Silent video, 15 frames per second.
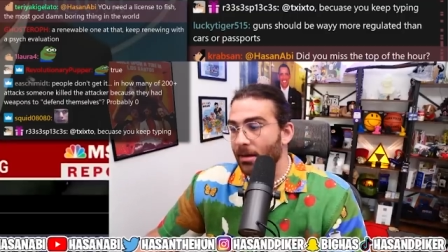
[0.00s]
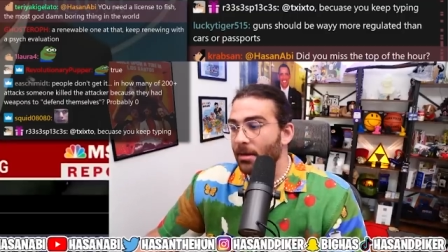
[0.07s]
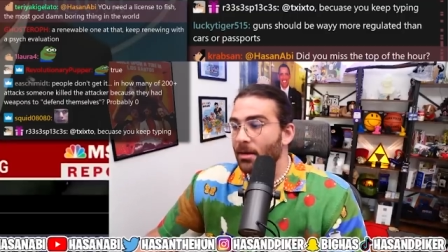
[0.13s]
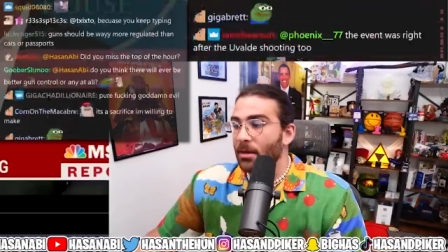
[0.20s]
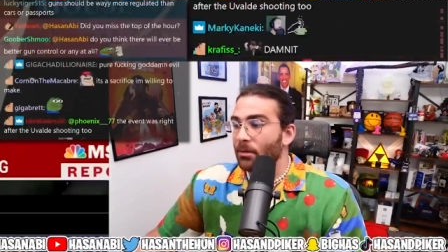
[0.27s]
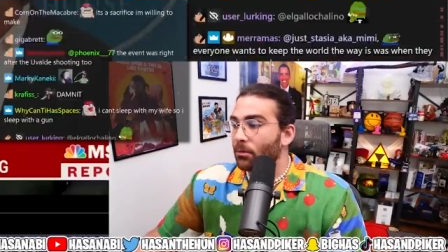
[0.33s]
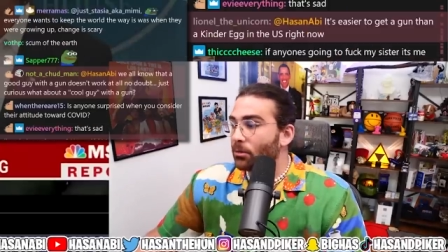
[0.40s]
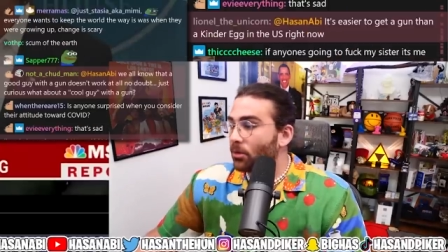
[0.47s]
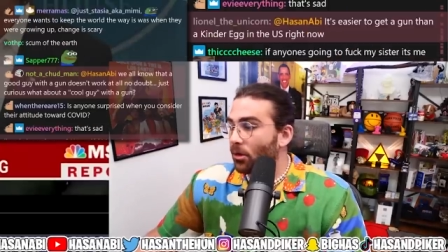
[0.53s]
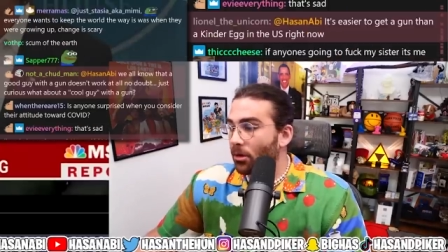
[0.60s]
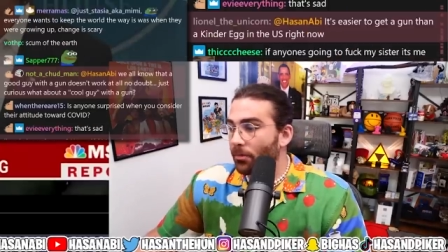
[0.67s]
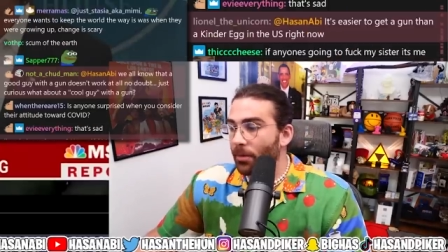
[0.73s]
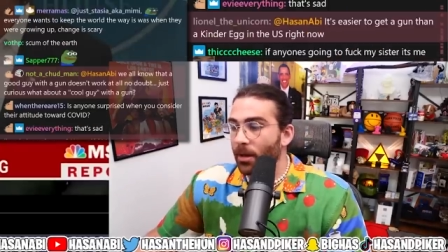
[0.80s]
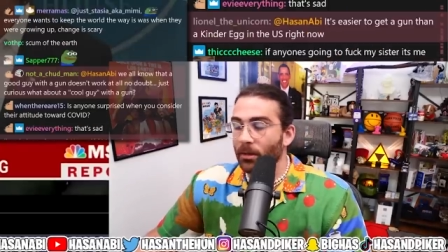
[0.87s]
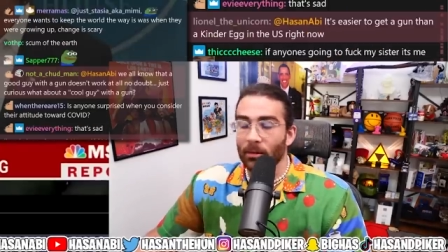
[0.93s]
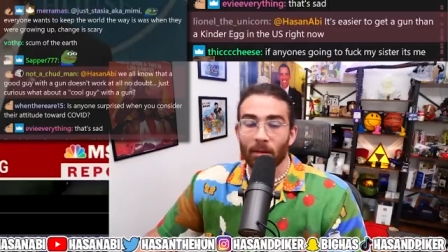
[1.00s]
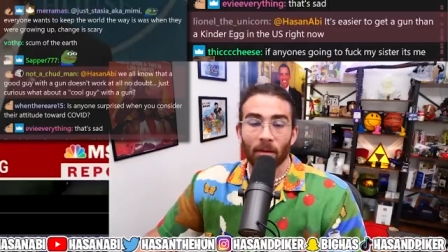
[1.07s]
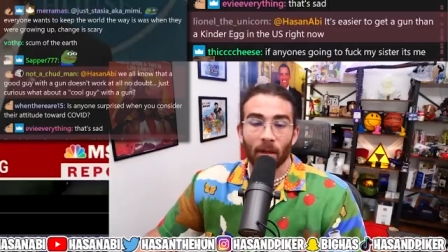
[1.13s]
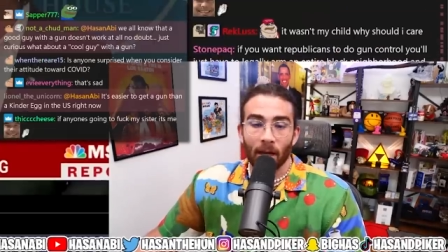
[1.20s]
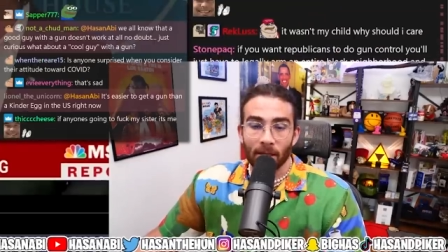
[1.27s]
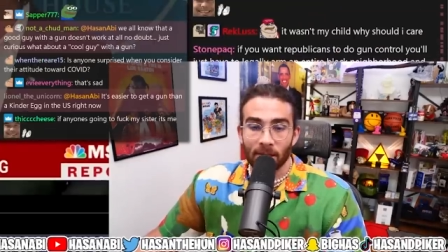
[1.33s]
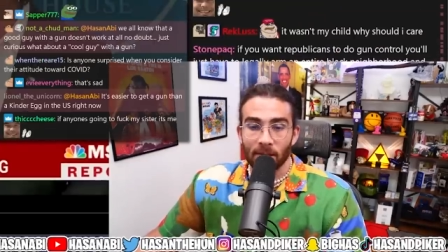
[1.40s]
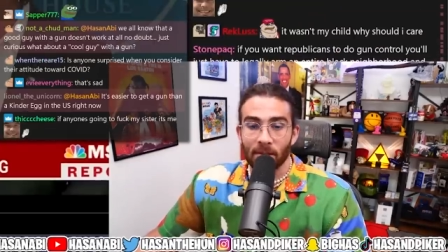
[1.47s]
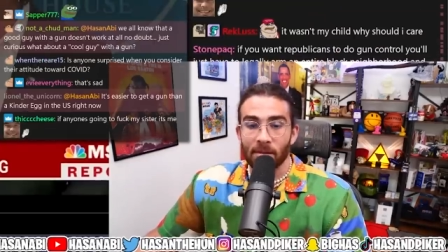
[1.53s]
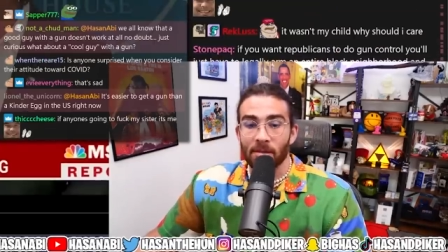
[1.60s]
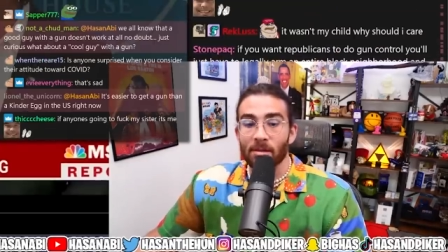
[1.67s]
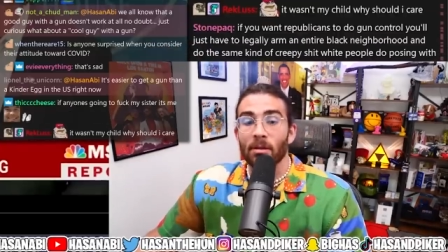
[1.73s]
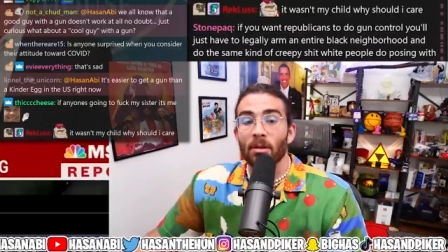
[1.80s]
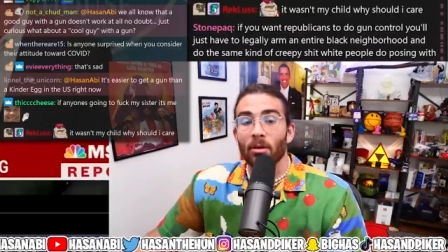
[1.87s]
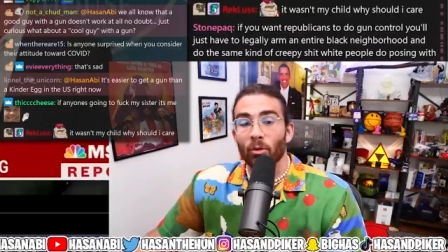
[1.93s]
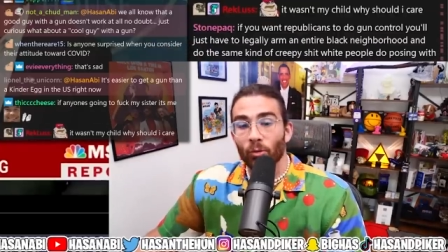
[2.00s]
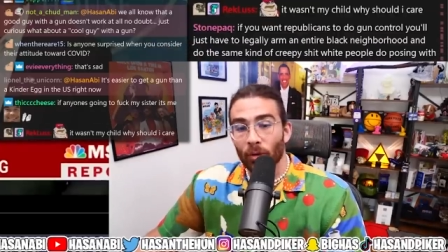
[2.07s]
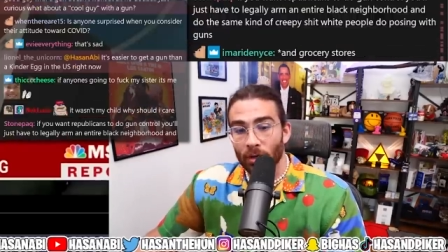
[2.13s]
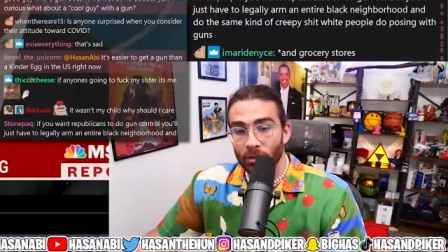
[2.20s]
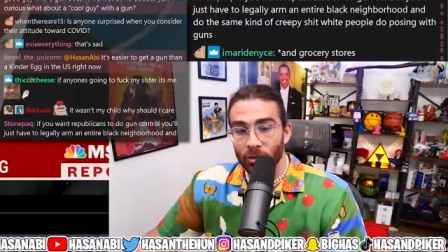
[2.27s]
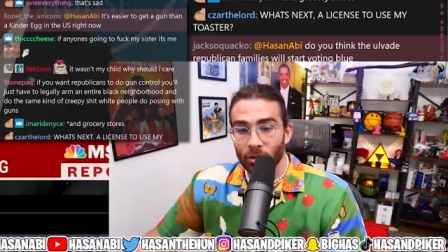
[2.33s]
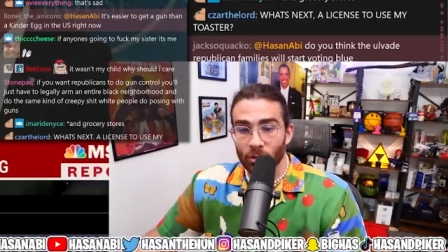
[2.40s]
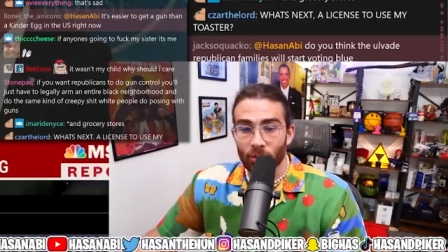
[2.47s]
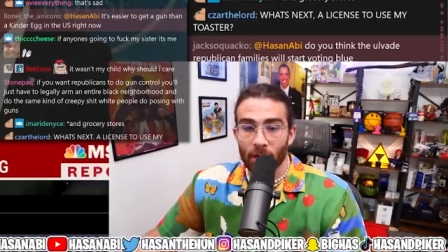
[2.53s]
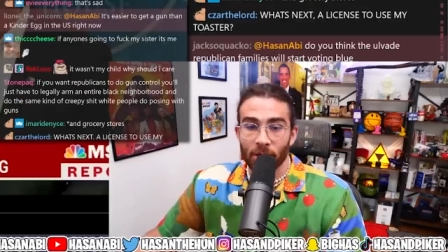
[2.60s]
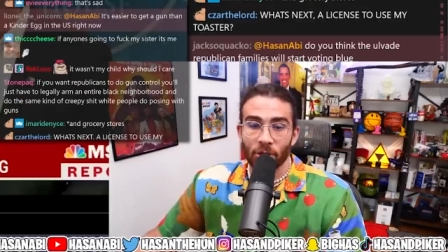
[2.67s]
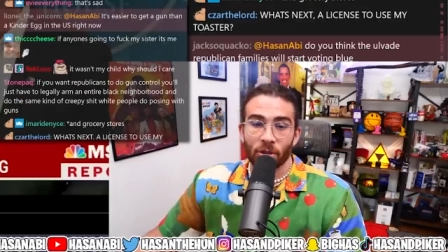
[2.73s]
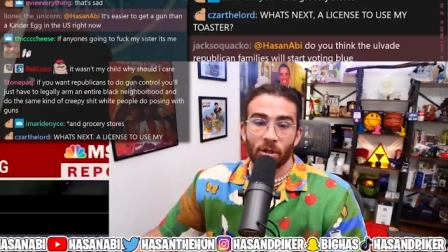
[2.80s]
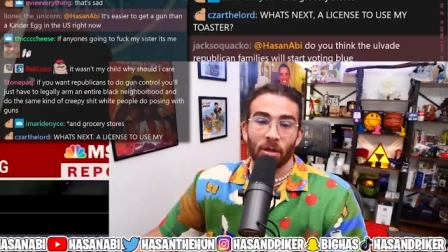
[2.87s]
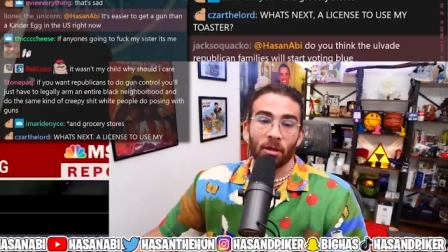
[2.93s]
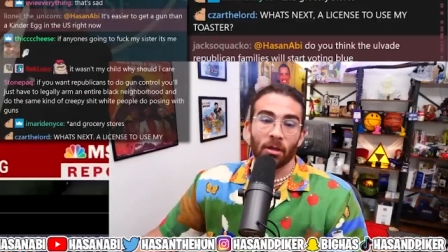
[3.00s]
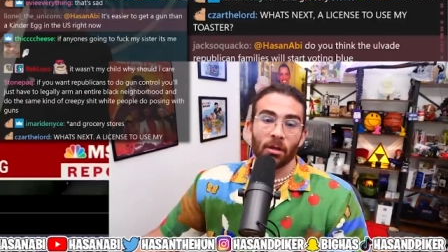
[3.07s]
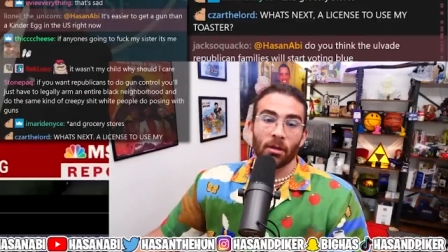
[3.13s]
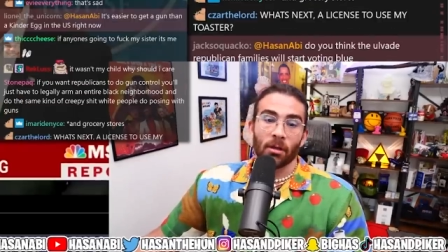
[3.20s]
We're talking about license, registration,